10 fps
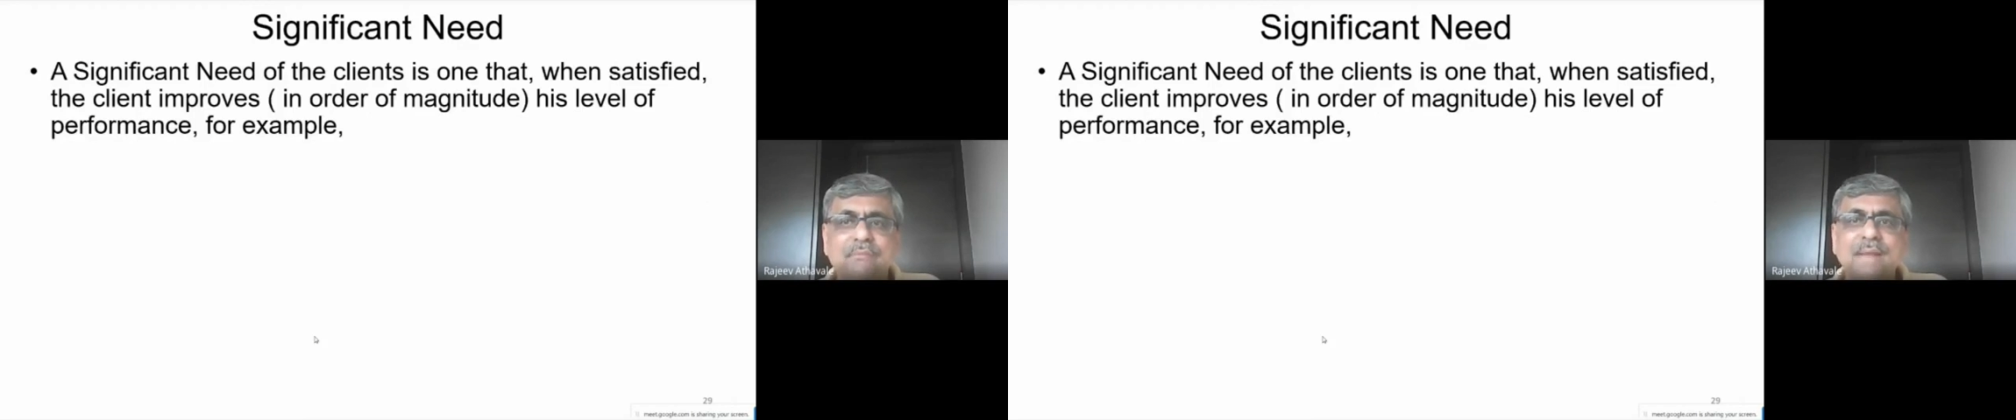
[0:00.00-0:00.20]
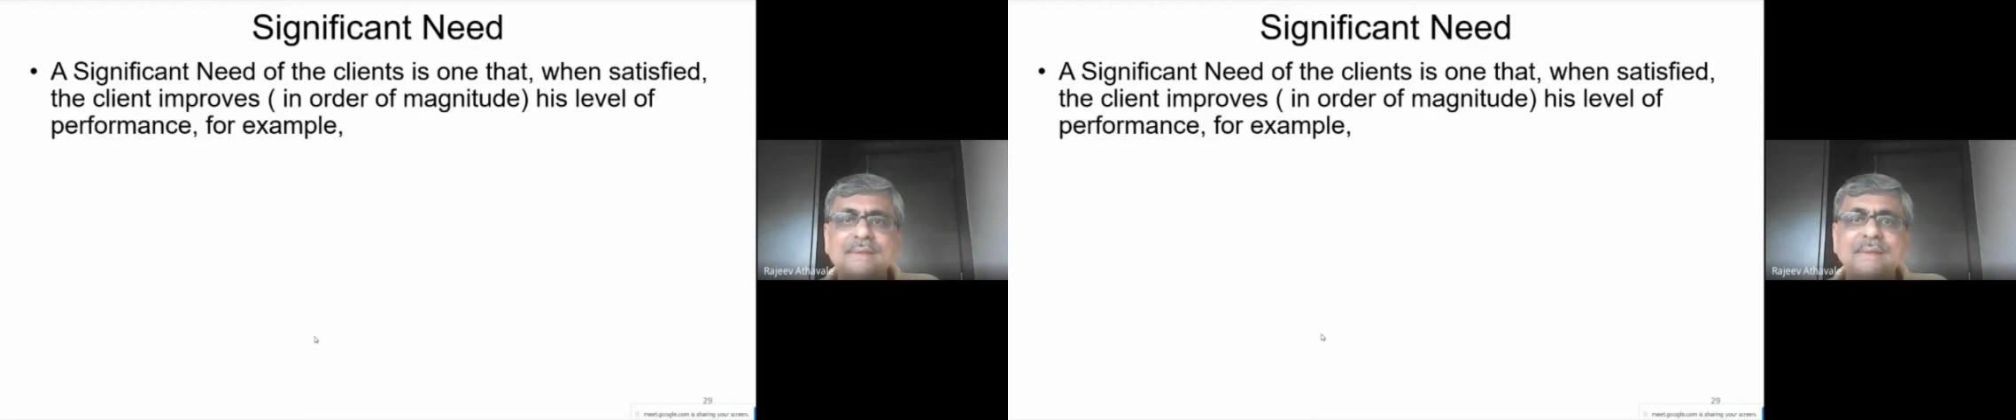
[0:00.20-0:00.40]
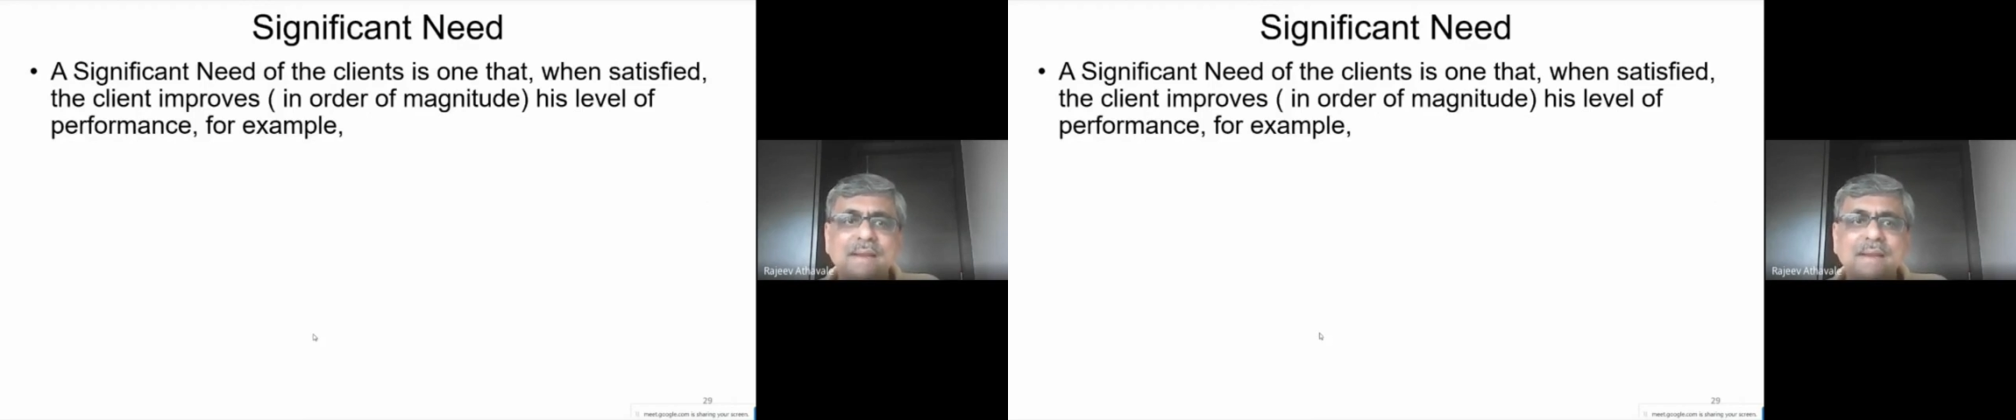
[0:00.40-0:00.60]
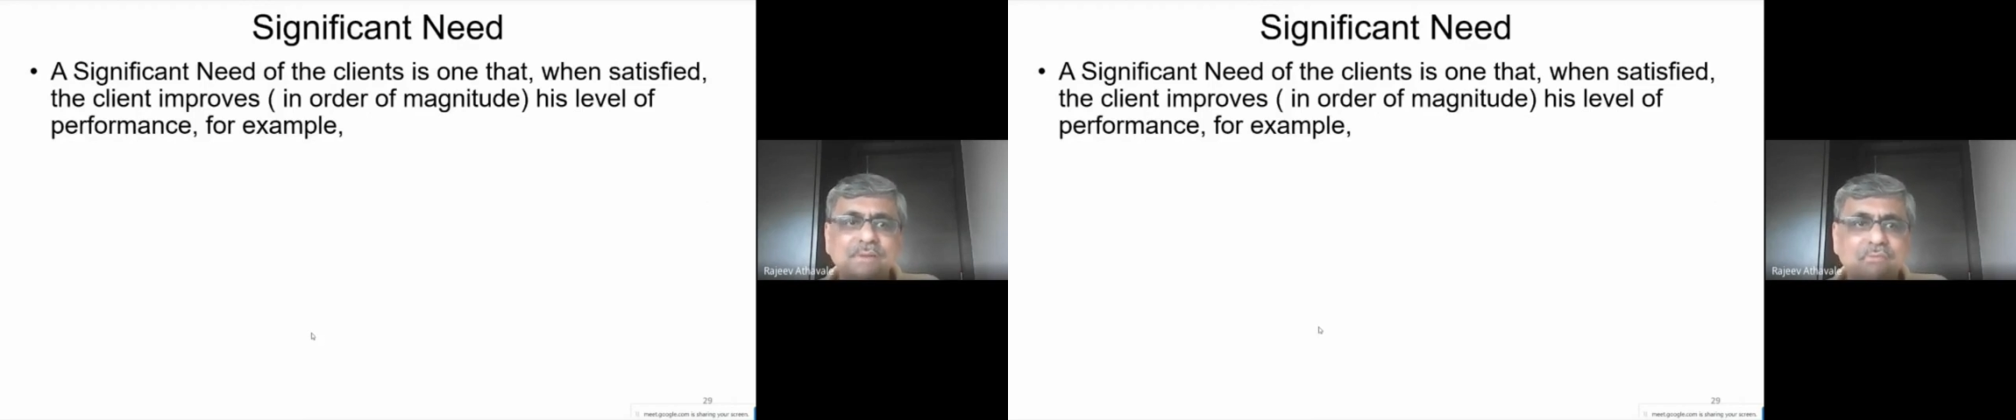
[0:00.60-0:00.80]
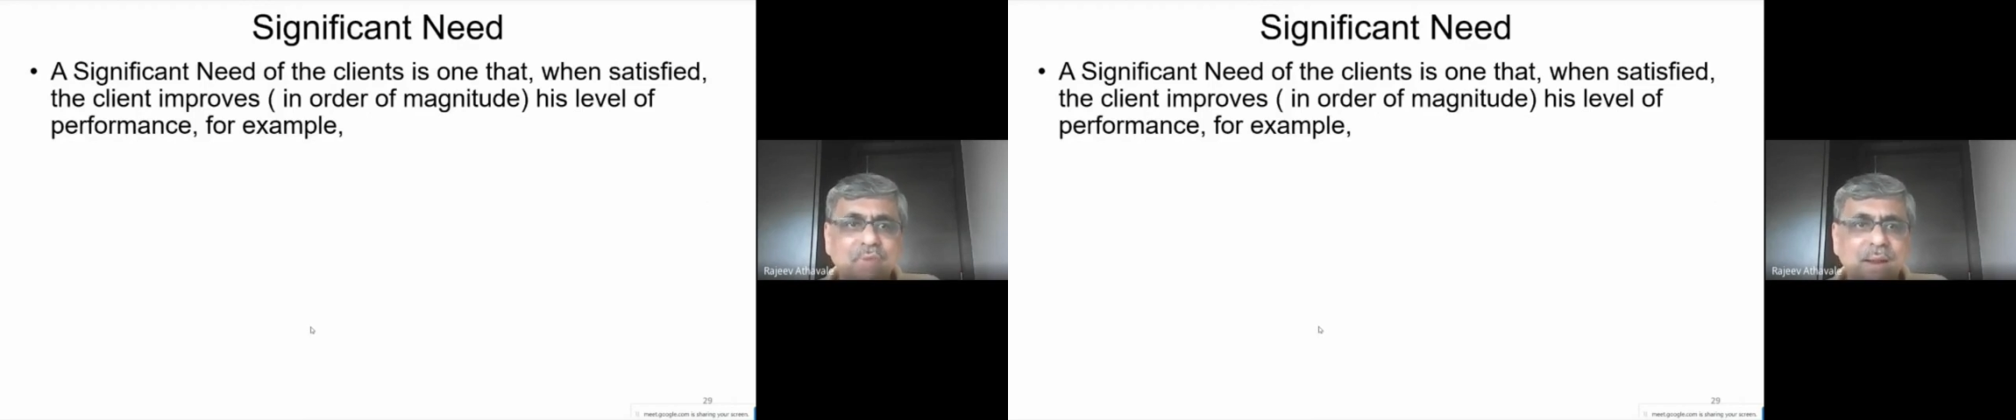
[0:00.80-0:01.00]
when
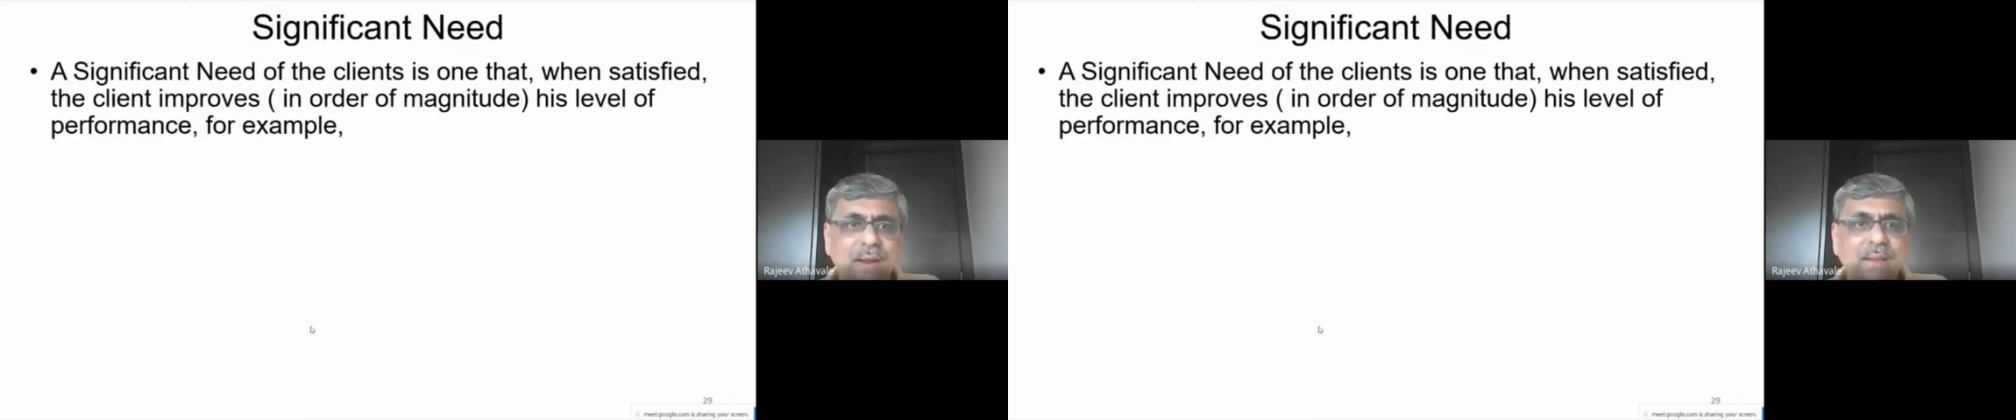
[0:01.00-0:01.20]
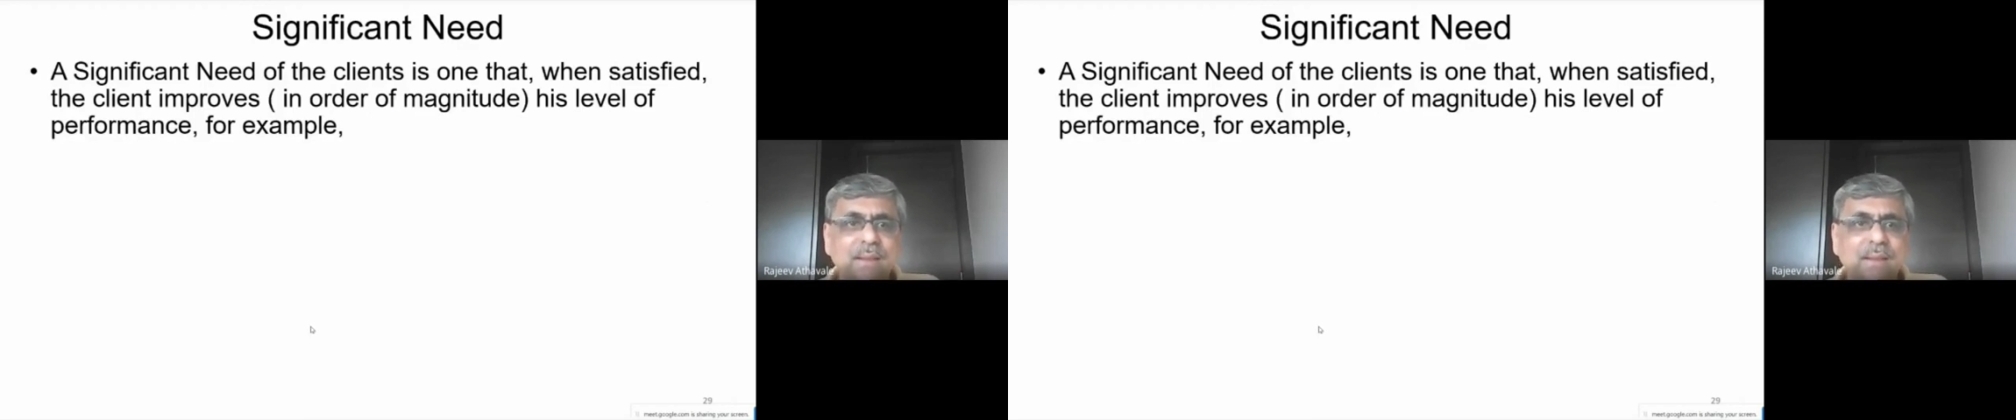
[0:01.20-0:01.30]
satisfied,